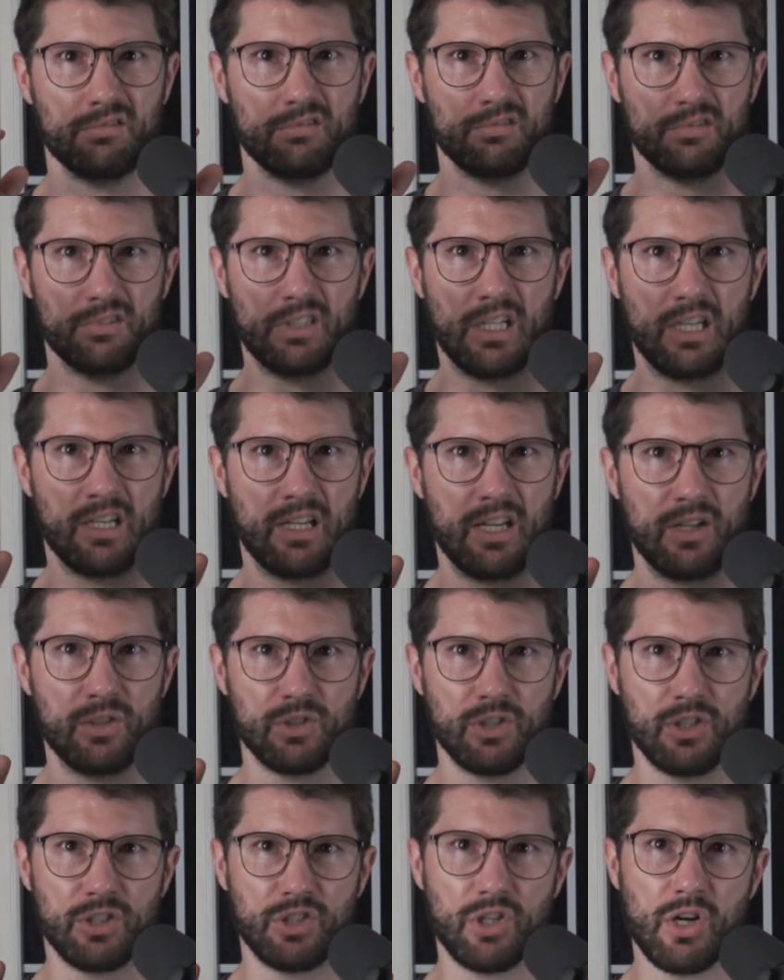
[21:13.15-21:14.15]
like nails on
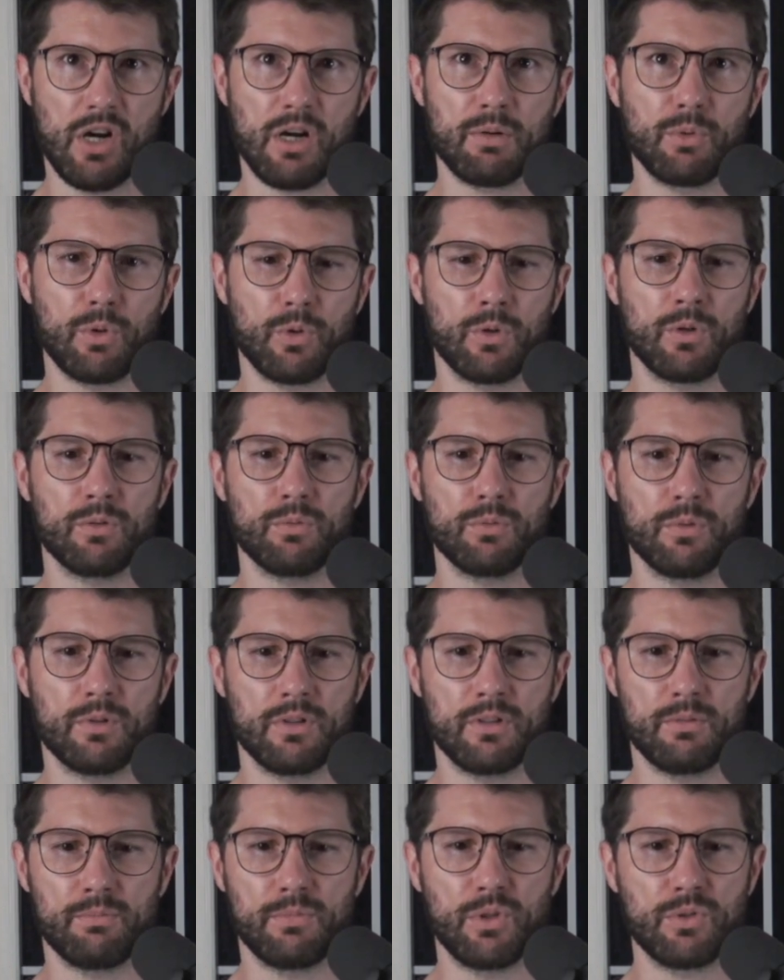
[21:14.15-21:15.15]
a chalkboard with
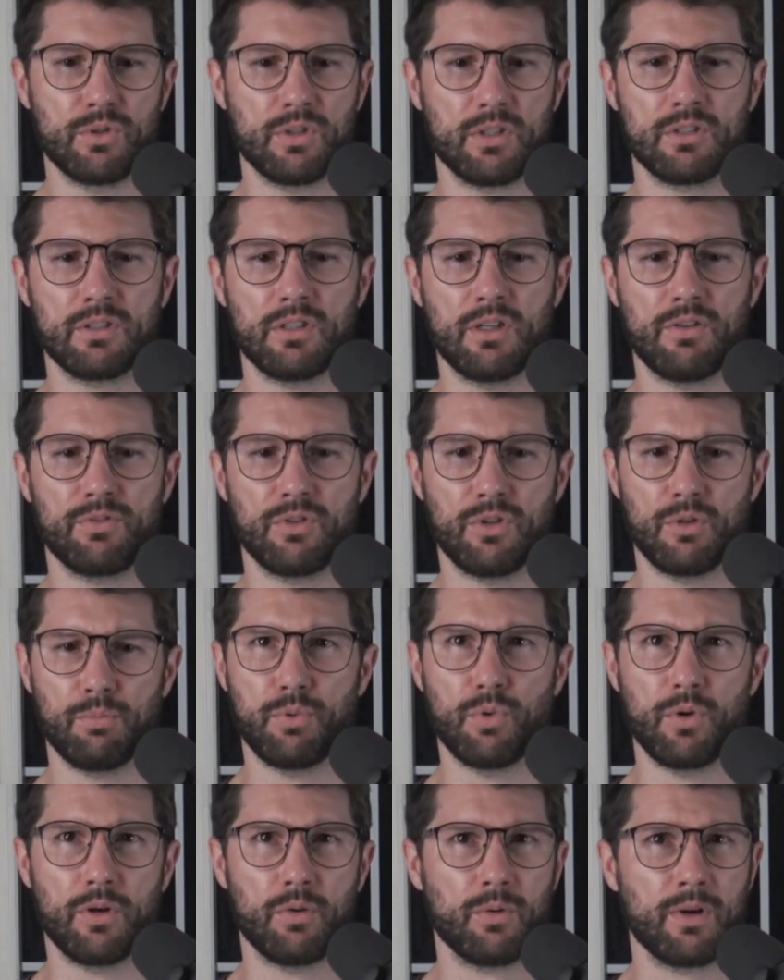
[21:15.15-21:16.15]
the music stuff, to the
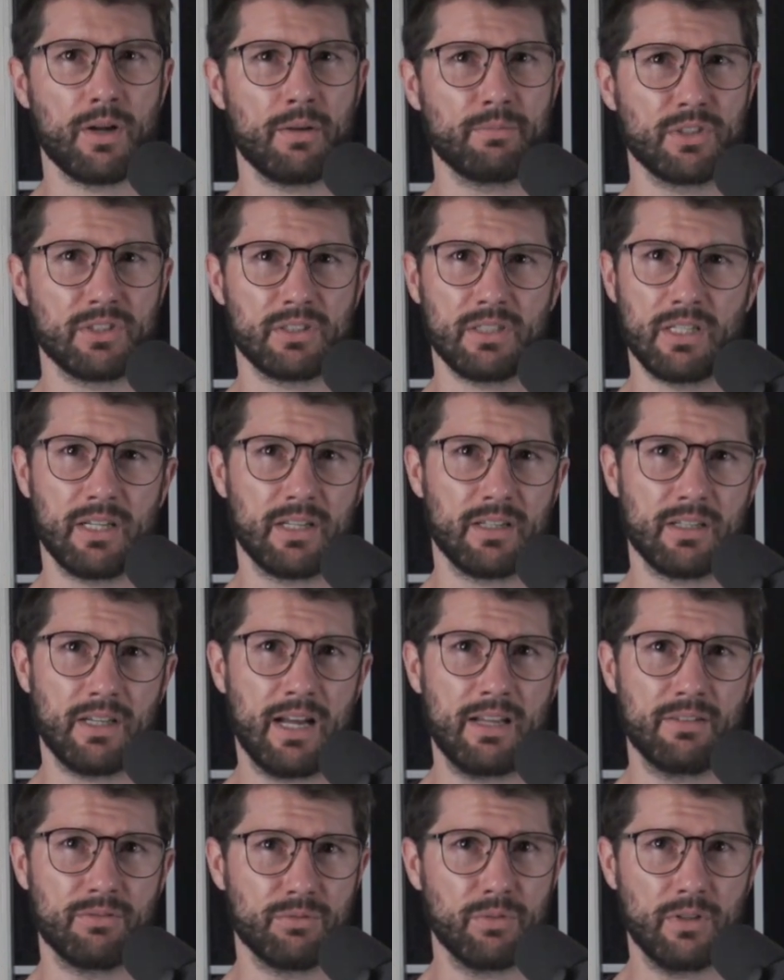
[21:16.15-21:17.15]
point where I'm just like
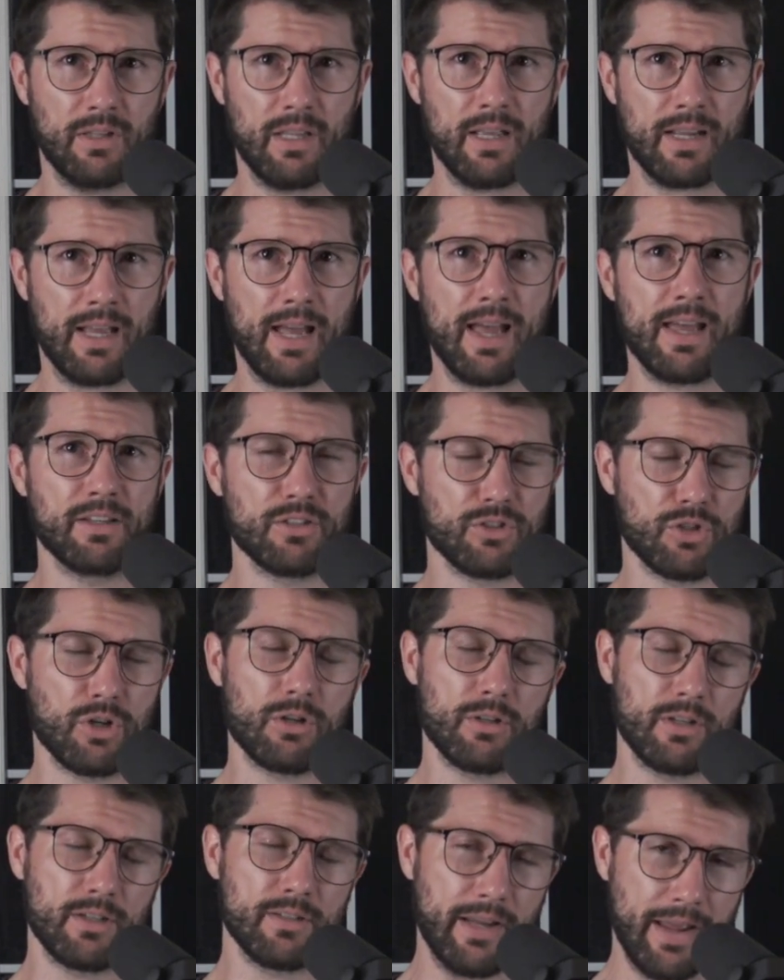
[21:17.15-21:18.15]
I had to turn
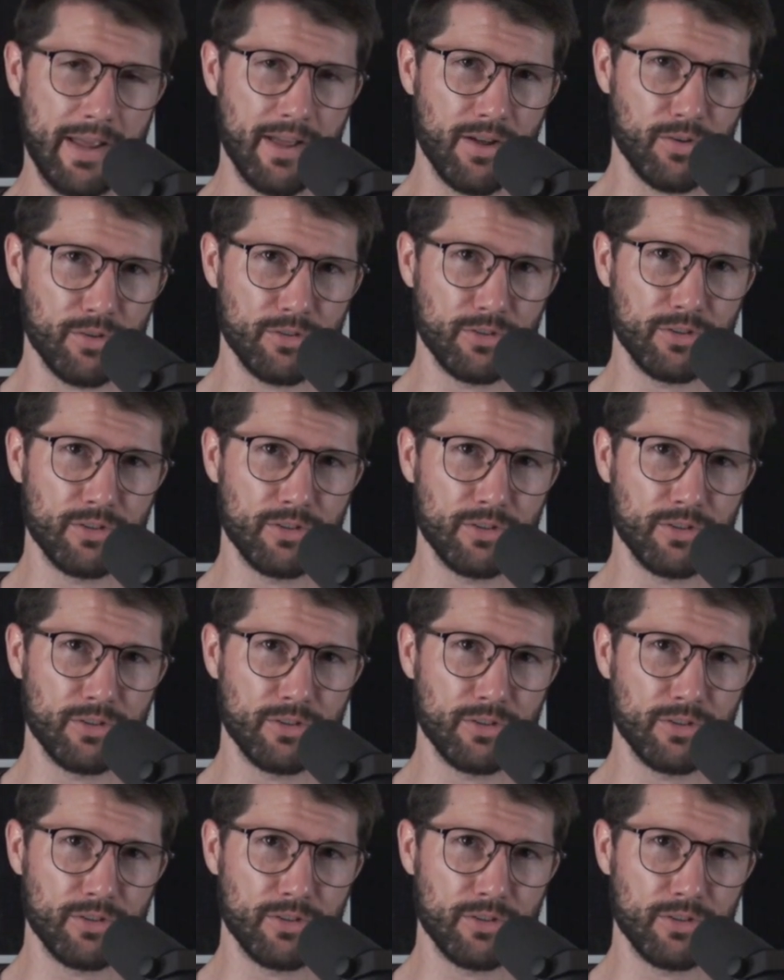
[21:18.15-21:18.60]
it down